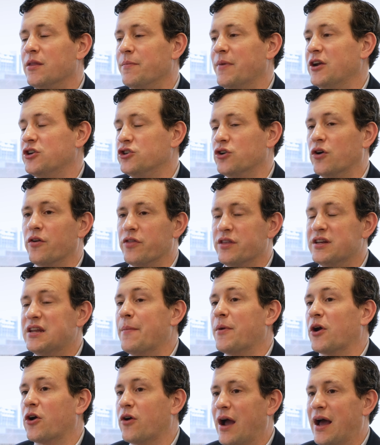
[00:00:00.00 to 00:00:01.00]
The
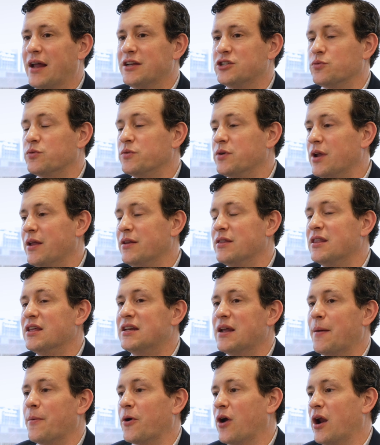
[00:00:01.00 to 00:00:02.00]

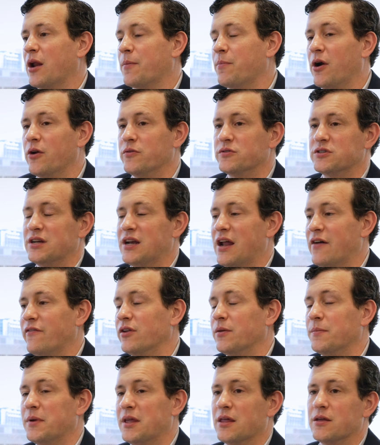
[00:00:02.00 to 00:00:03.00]
Democratic Party was
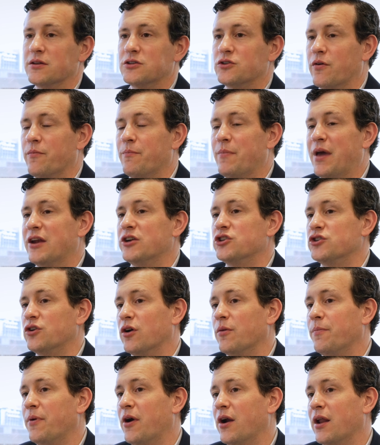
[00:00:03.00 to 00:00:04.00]
inevitably the sort of
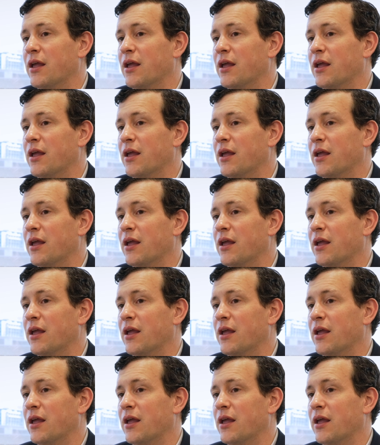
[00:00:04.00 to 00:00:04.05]
managerial party.